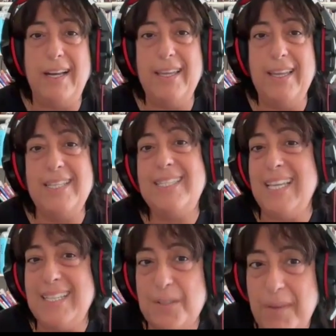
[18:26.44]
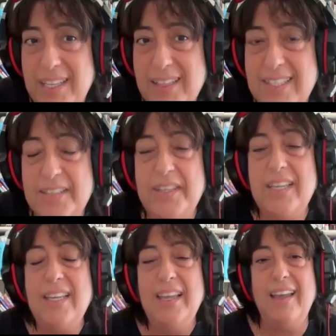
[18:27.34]
by assessment,
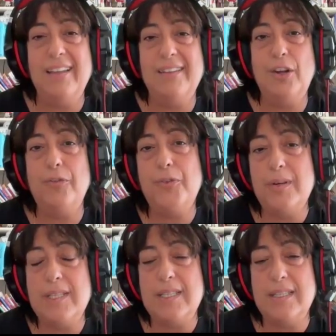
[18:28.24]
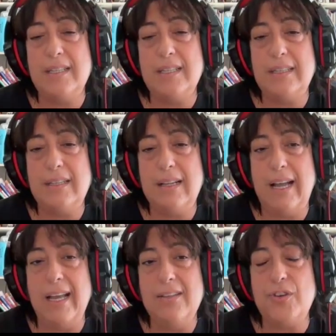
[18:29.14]
and of course
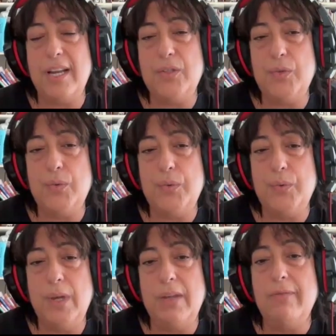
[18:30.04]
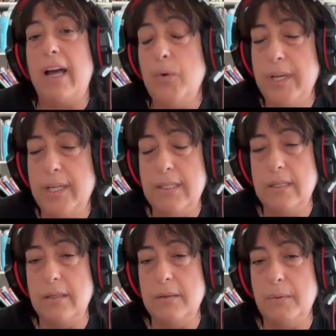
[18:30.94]
I try to evaluate
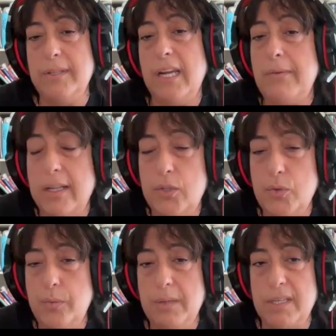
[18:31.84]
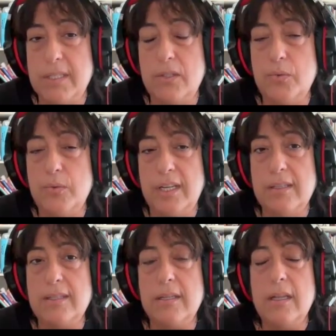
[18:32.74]
whatever I do with my
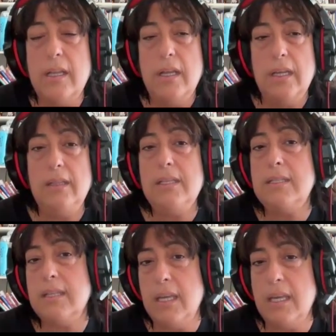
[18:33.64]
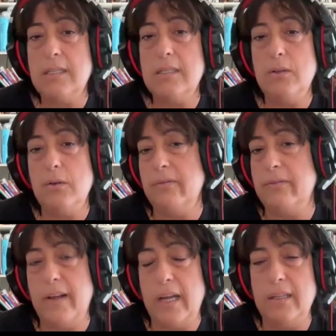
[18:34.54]
students. In this case, you can
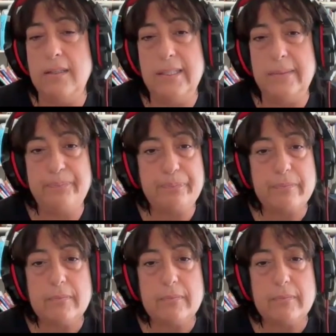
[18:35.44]
find a